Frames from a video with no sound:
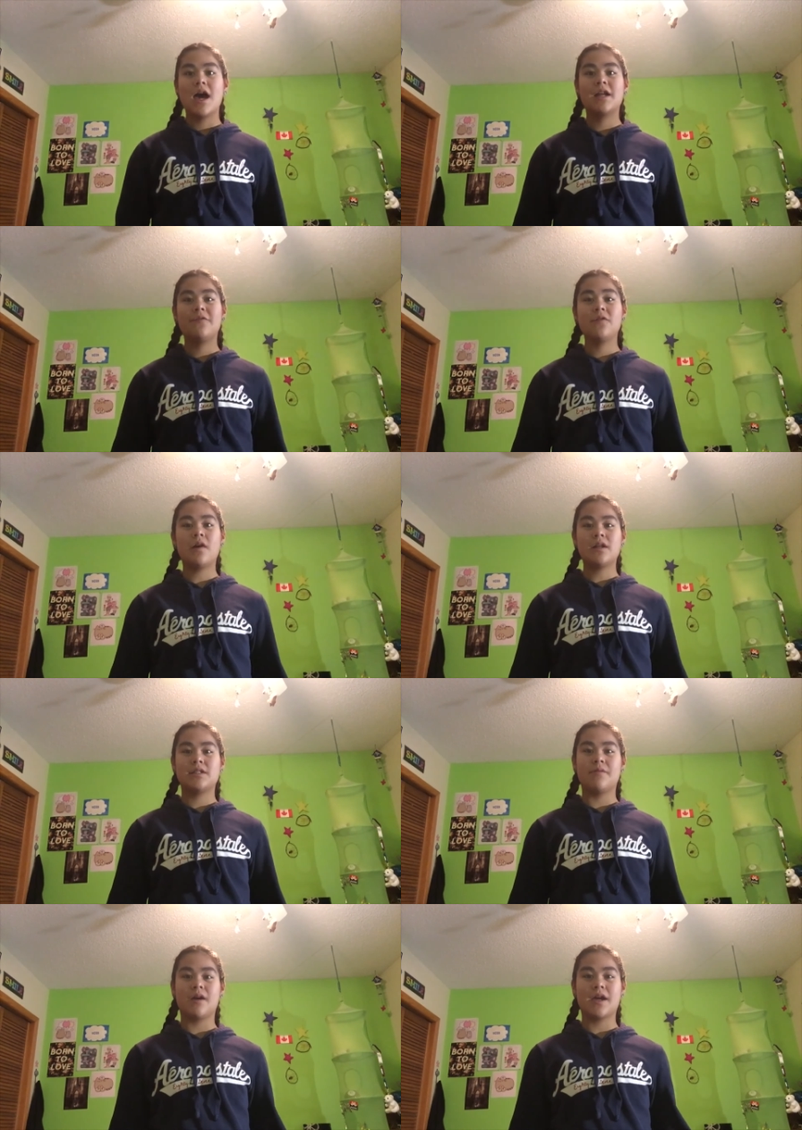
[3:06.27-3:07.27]
And if you want to
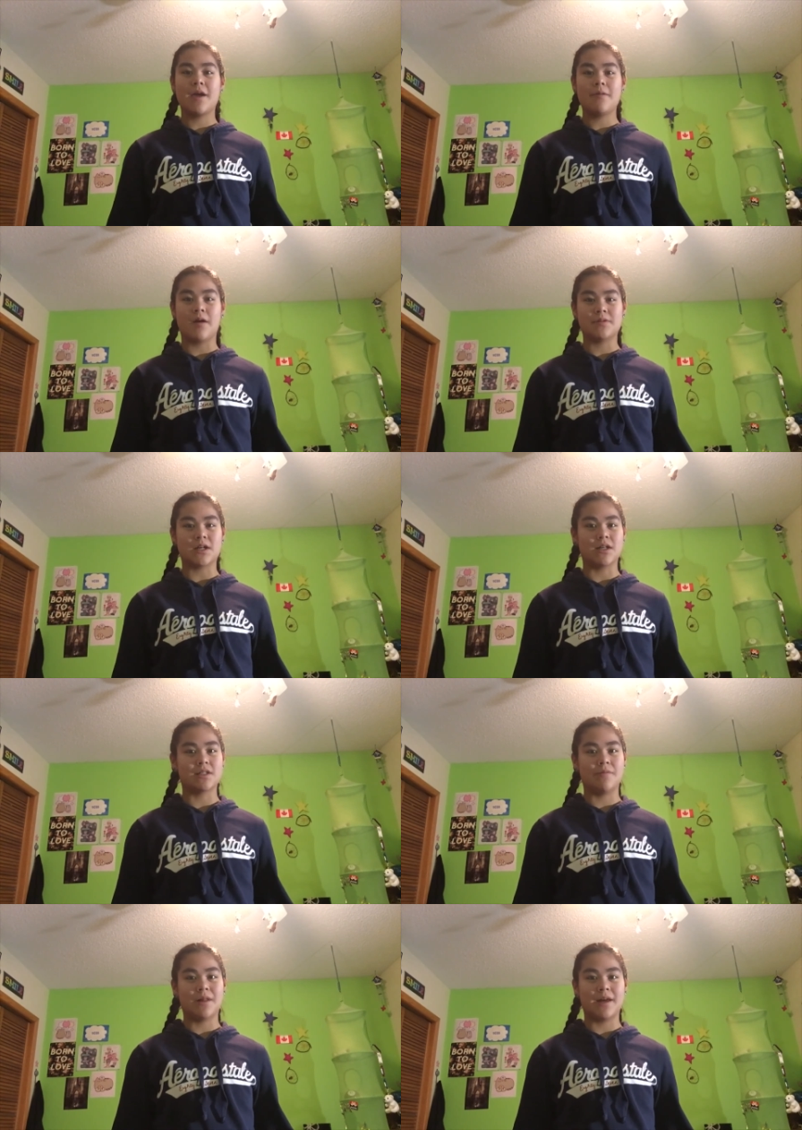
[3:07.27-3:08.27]
see what K pop
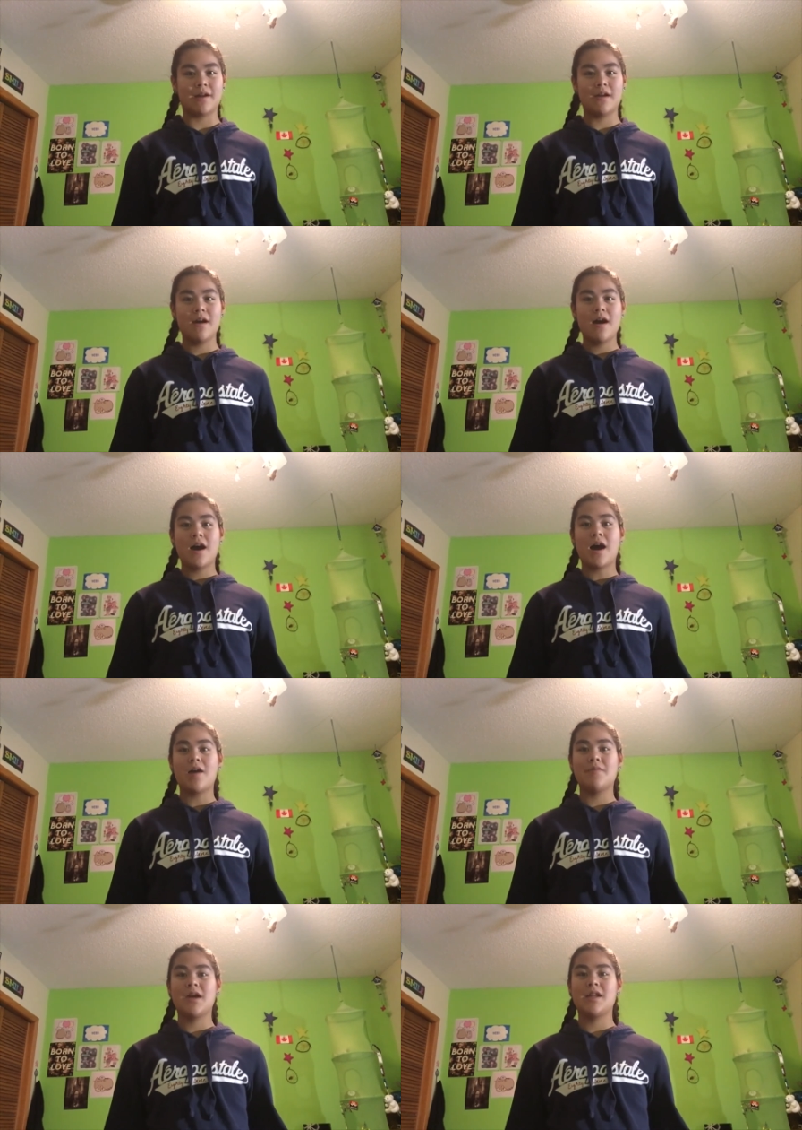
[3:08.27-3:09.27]
songs I'm playing,
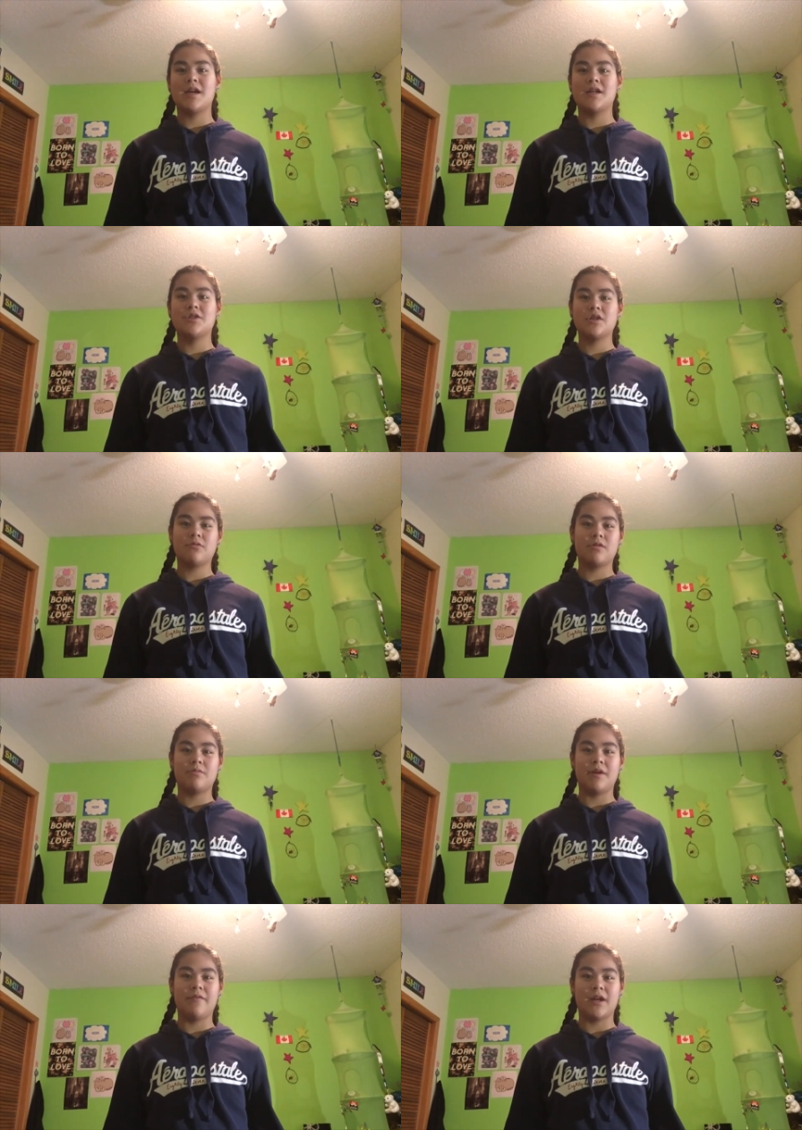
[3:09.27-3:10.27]
I made a journal
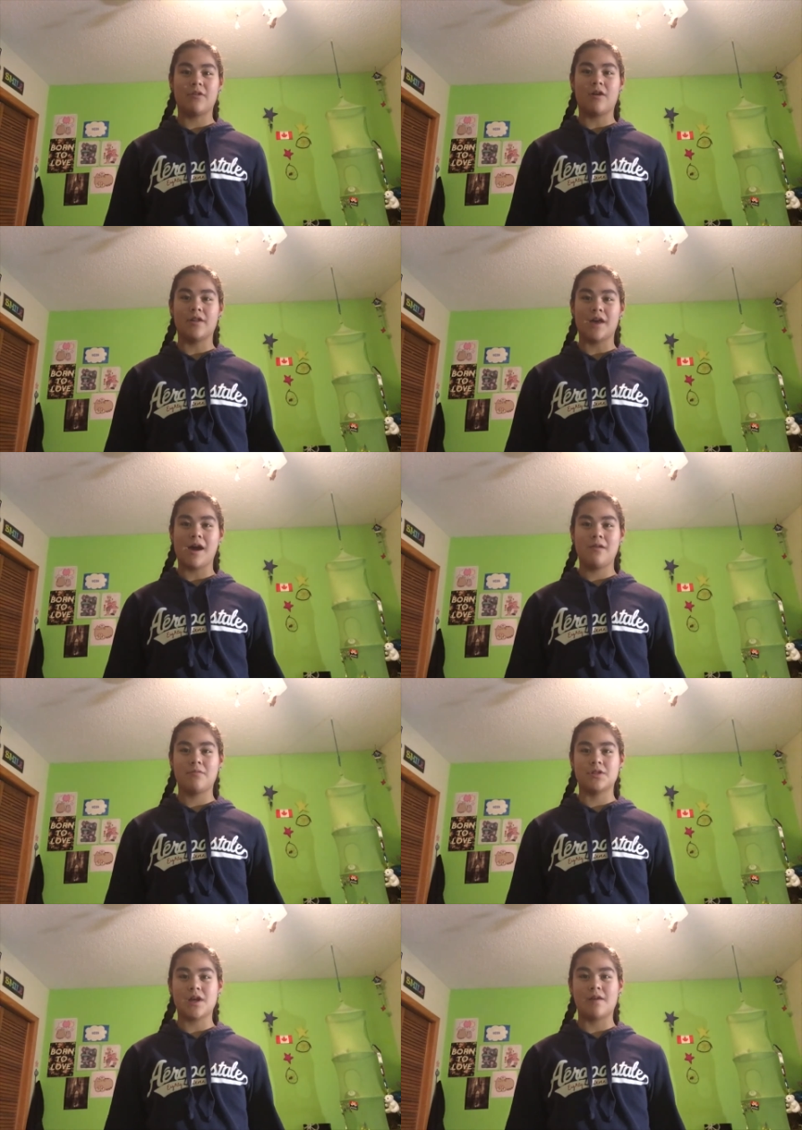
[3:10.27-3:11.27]
with me video on that,
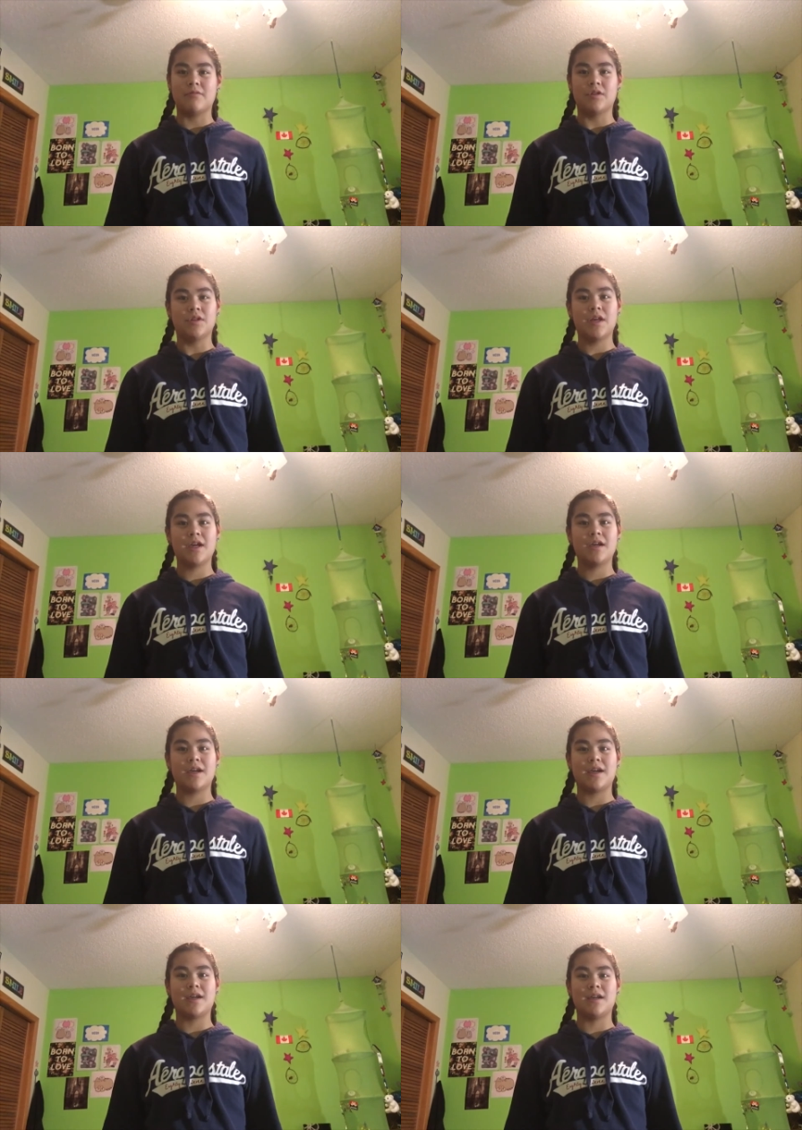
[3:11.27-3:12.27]
which I will link
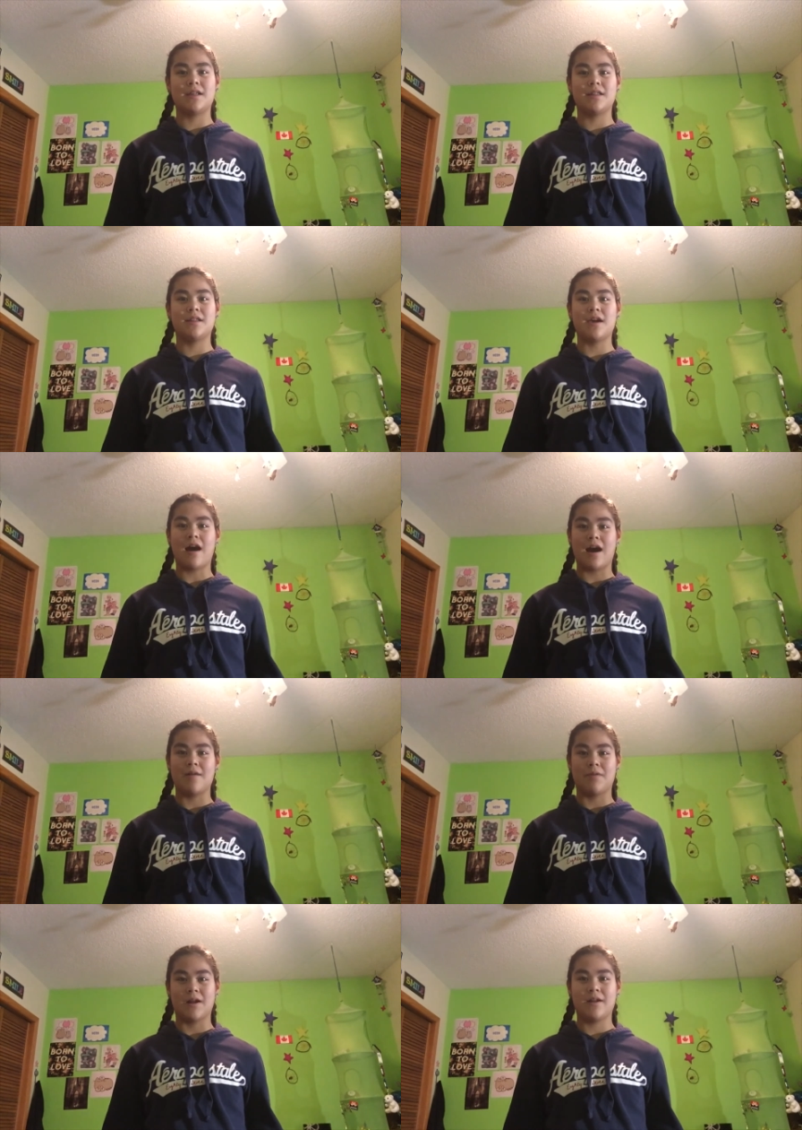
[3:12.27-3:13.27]
in the
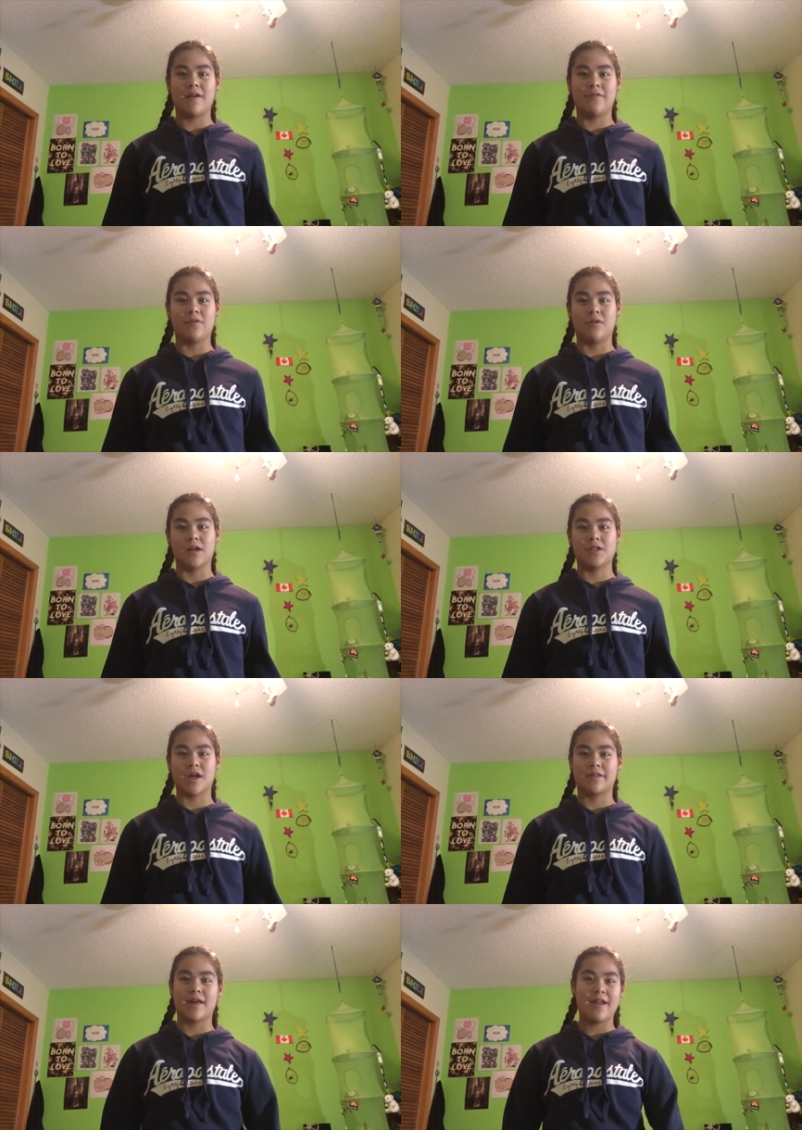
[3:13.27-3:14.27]
i button if you want to
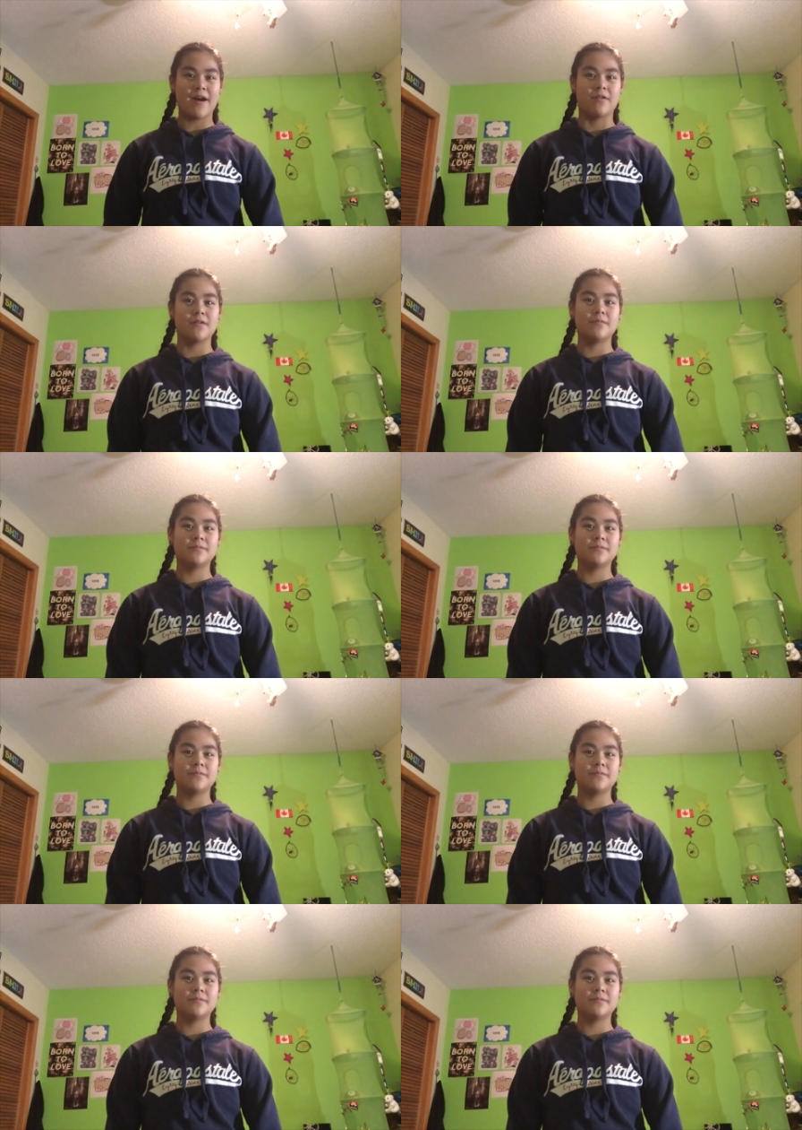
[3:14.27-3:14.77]
check that out.